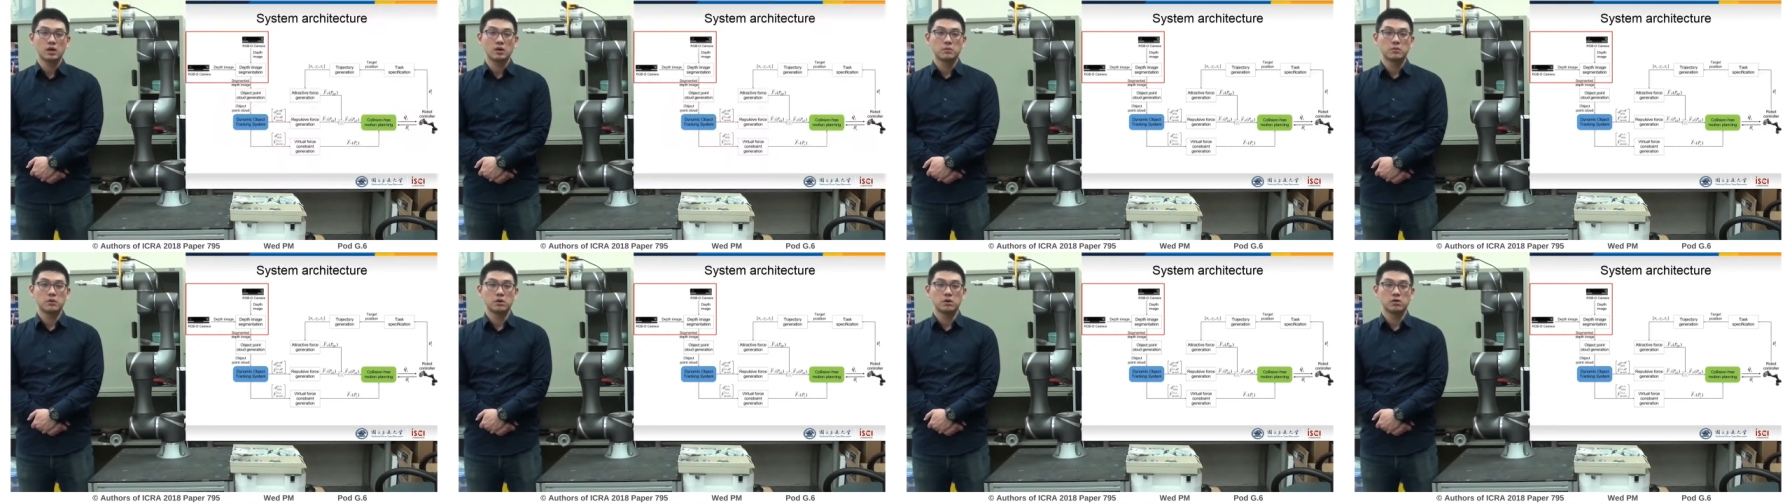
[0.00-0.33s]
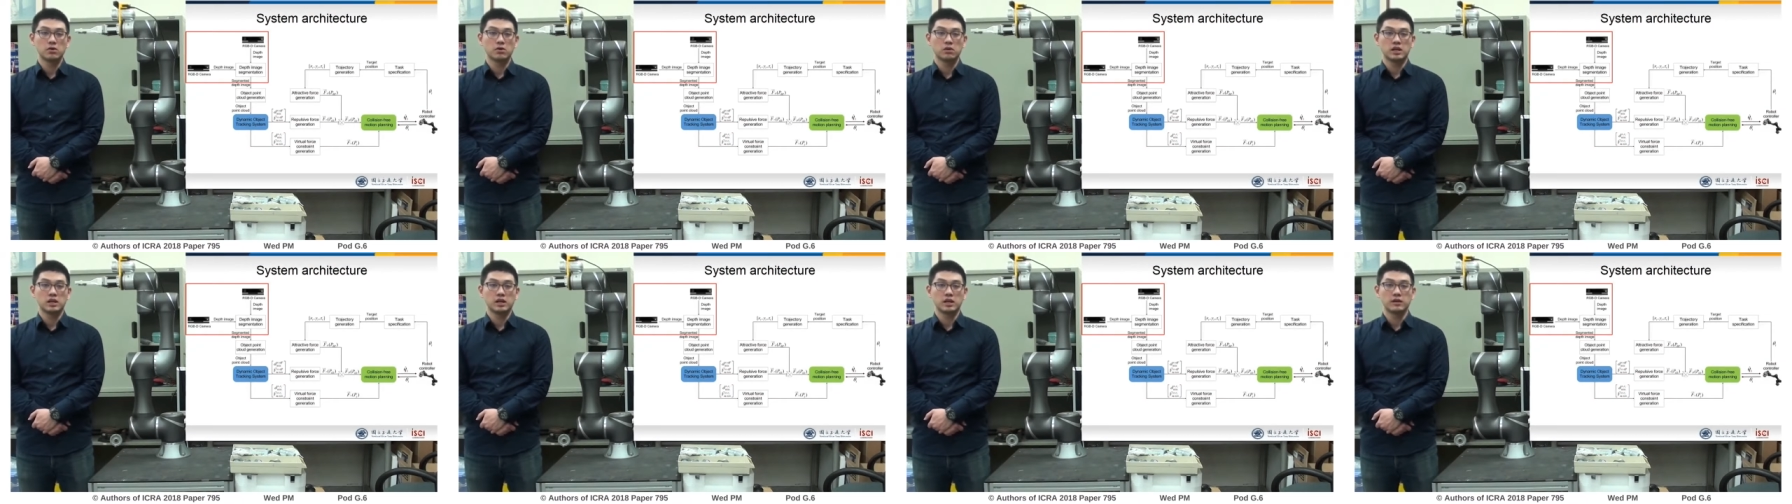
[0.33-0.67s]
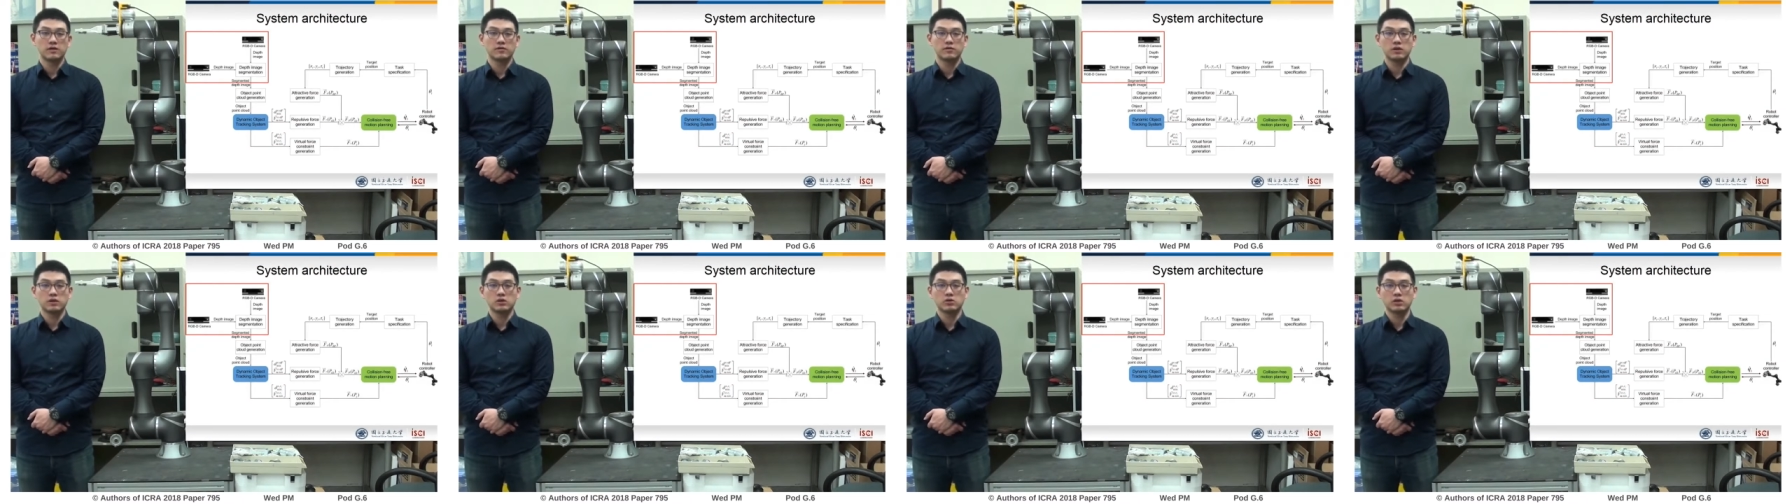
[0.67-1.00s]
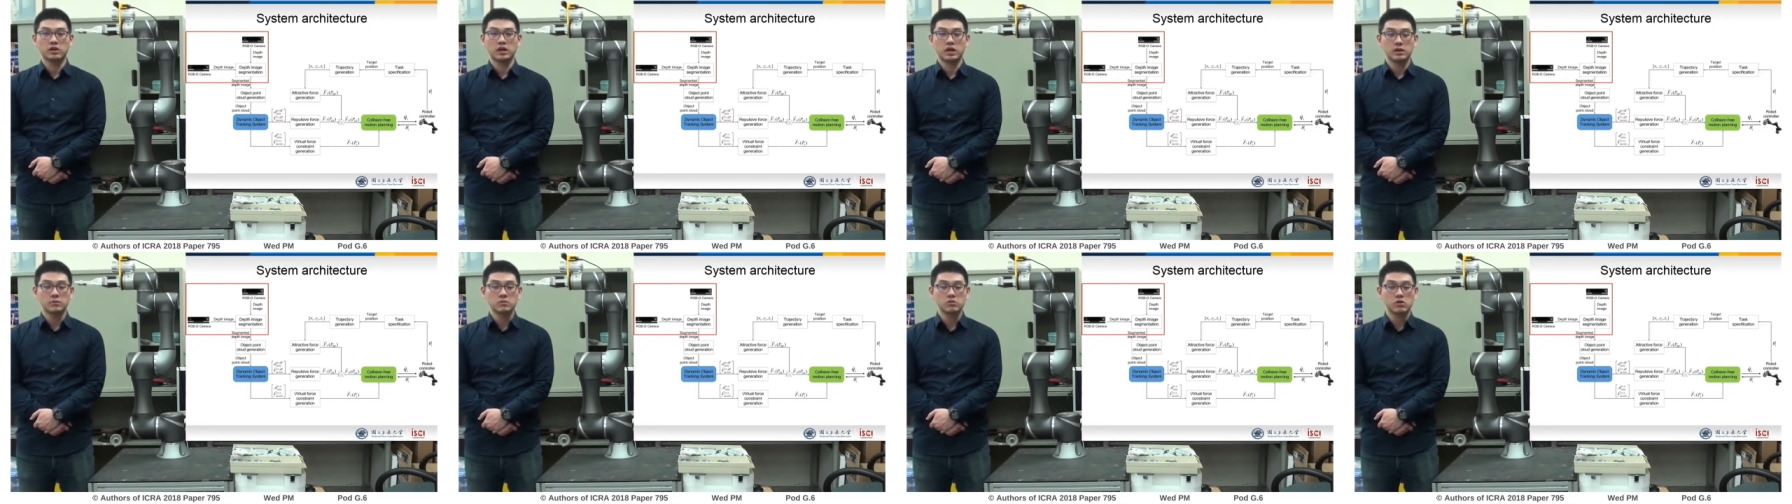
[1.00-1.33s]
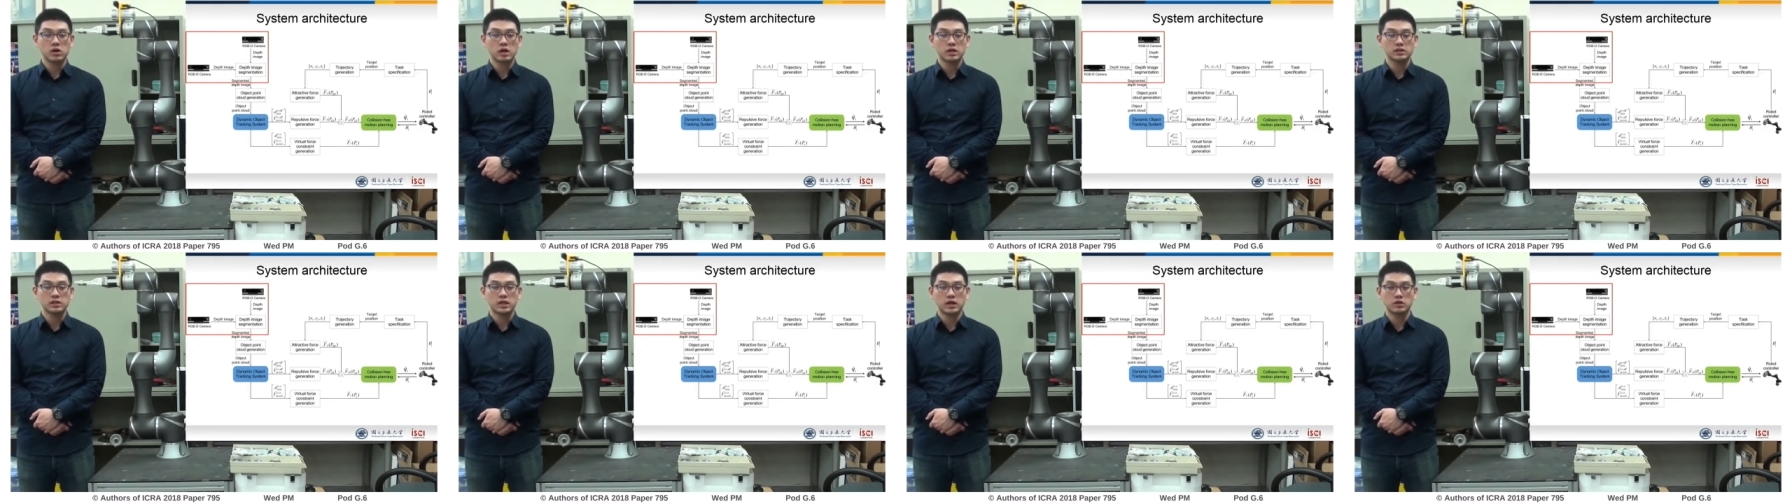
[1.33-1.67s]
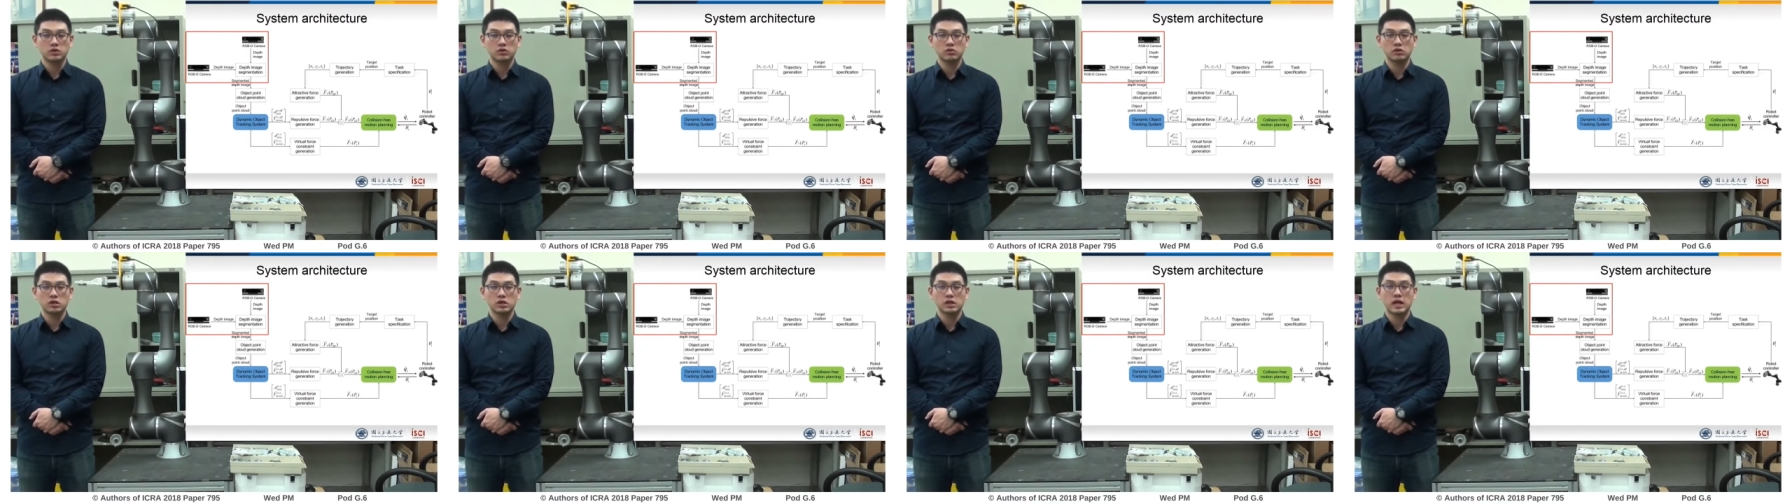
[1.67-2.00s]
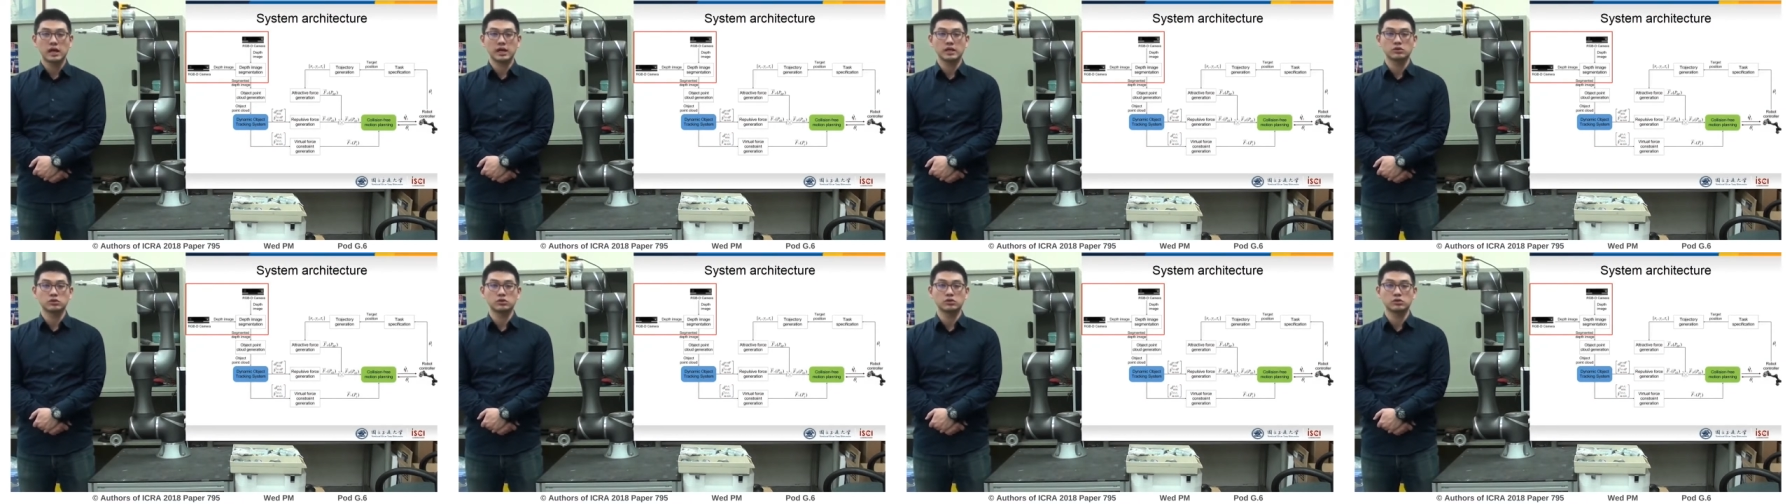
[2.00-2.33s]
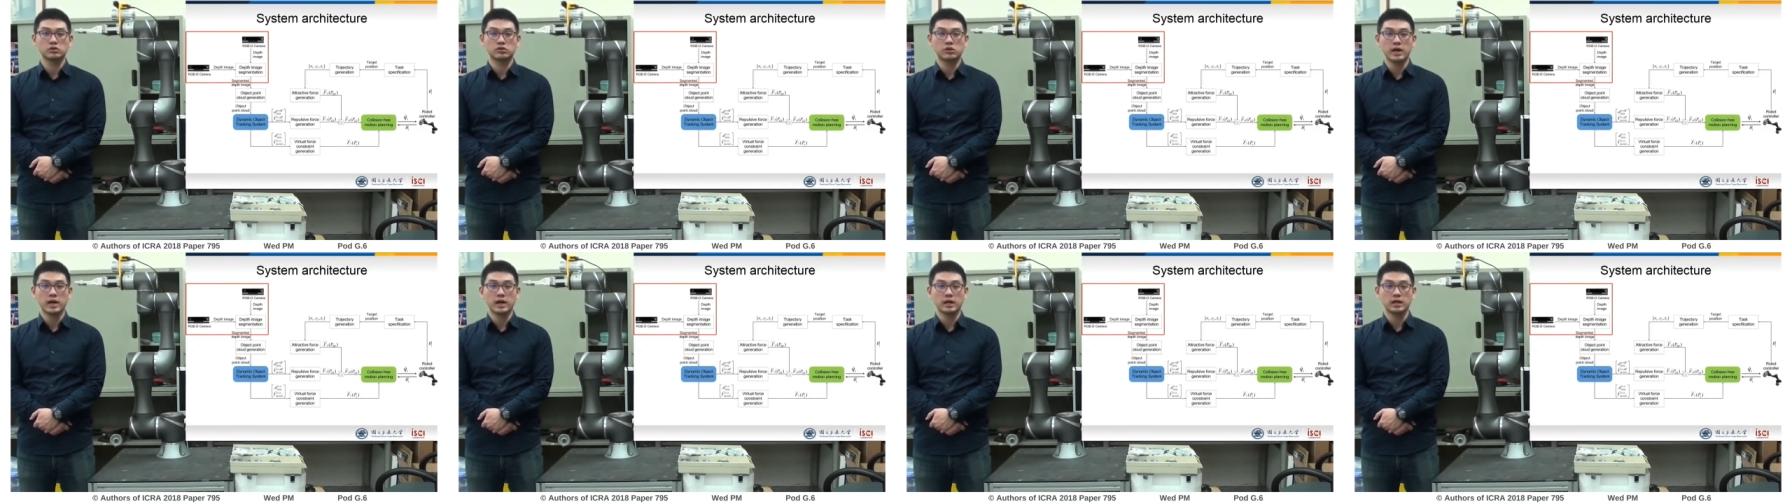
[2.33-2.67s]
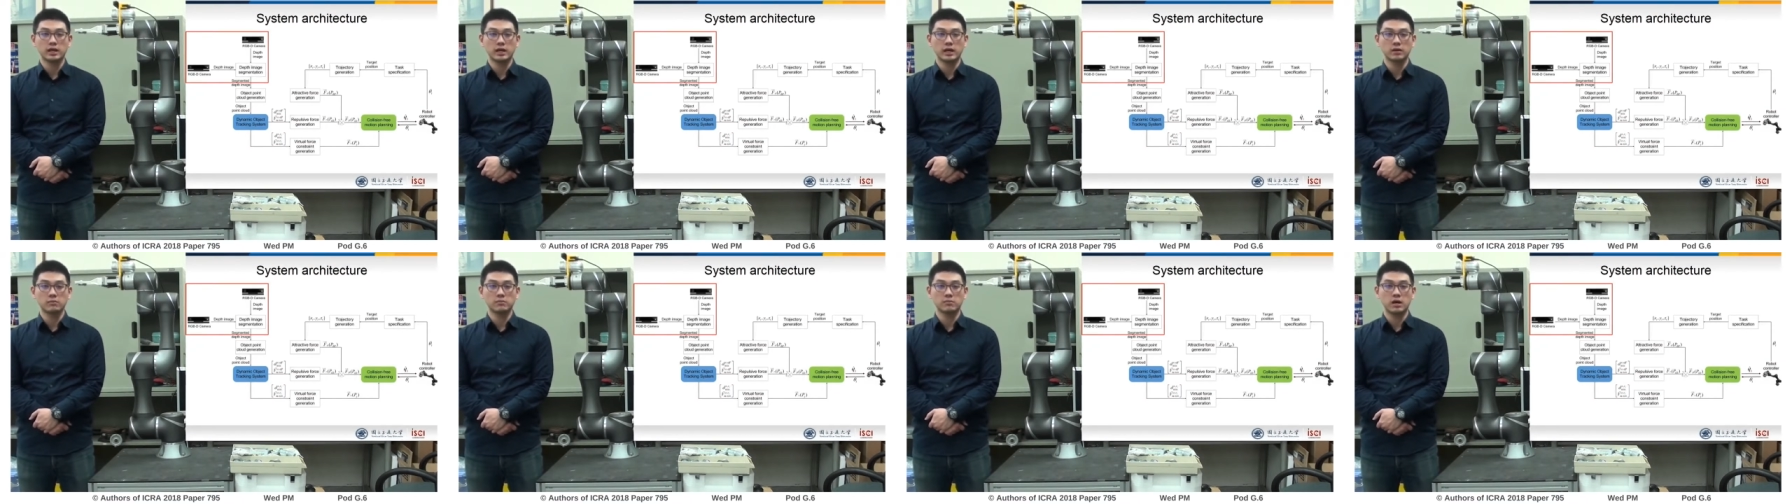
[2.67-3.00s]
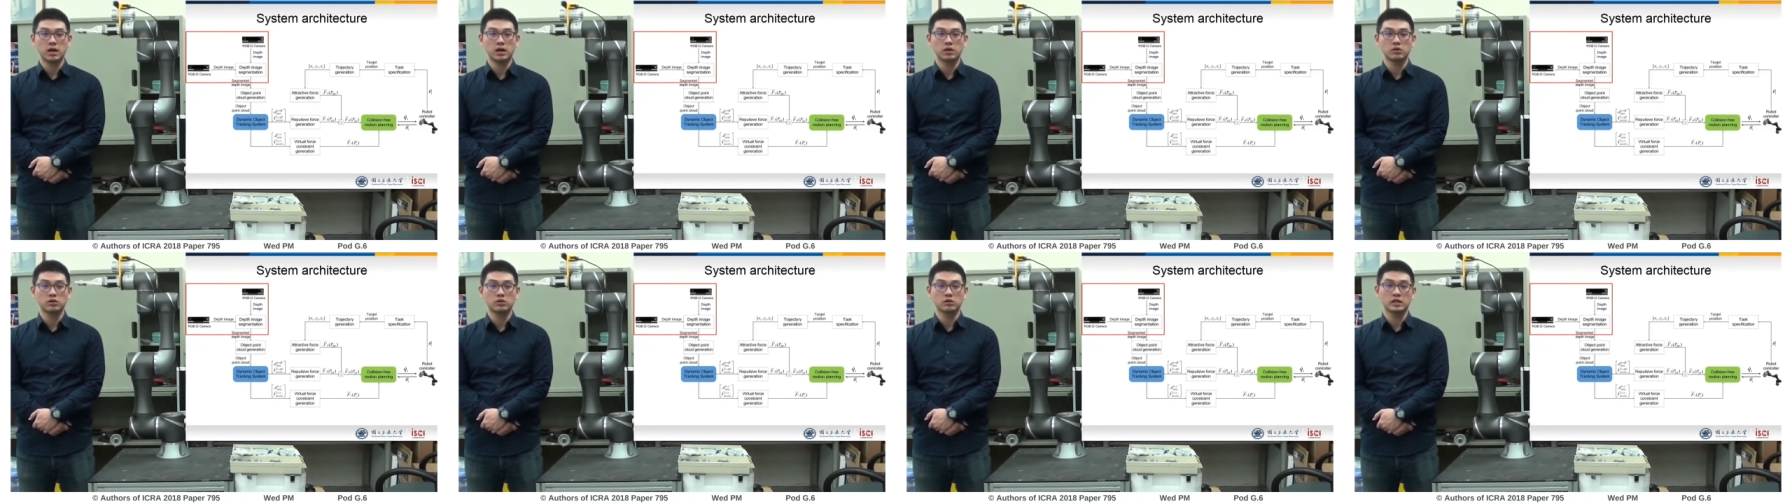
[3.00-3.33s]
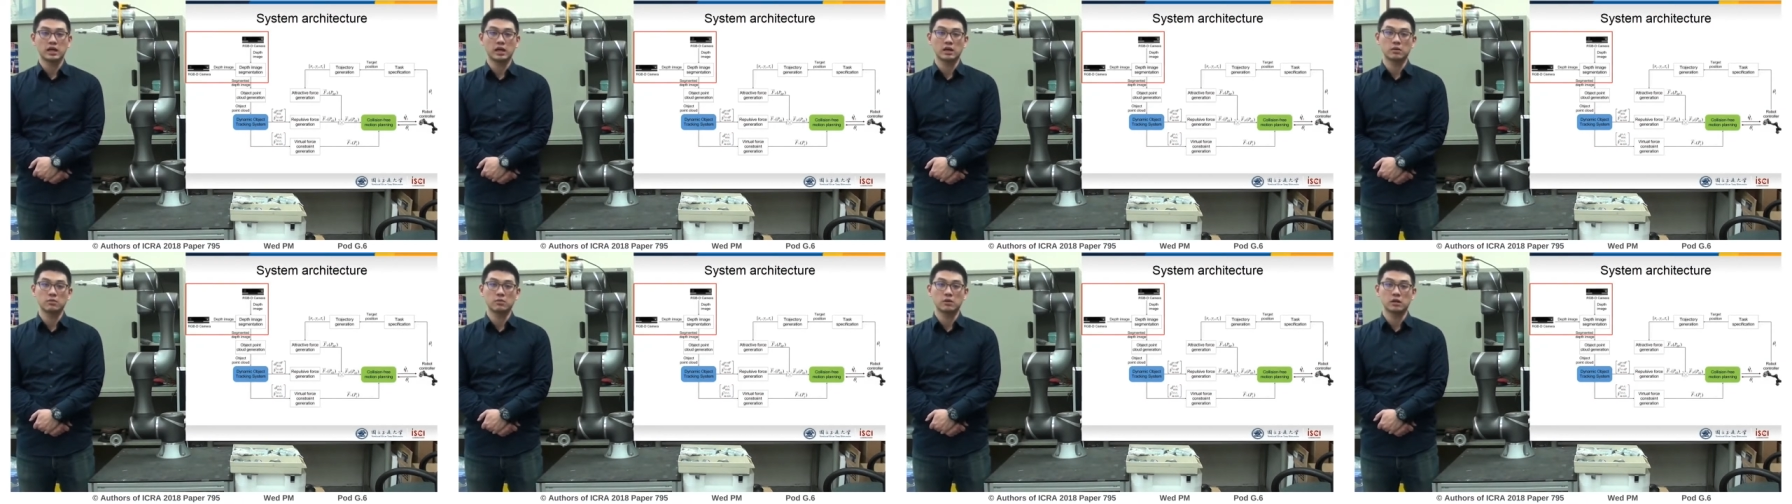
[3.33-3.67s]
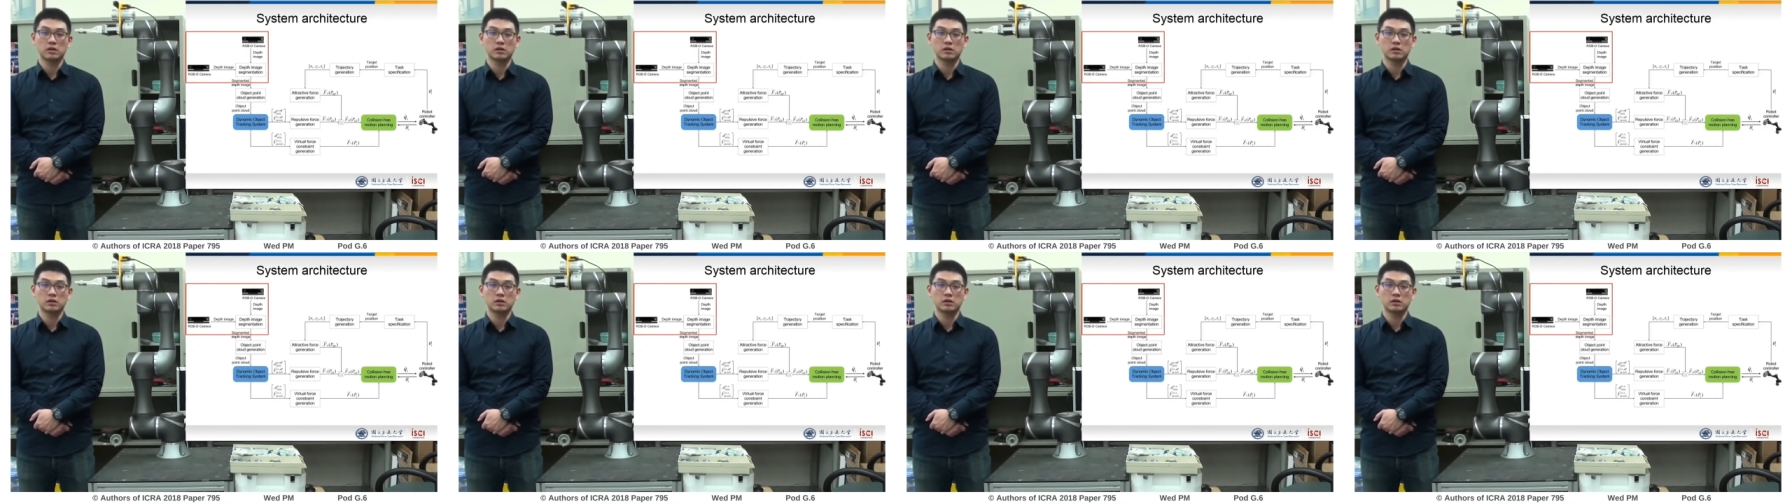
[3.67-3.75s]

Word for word: Model KinectV2 cameras are utilized to track and model dynamic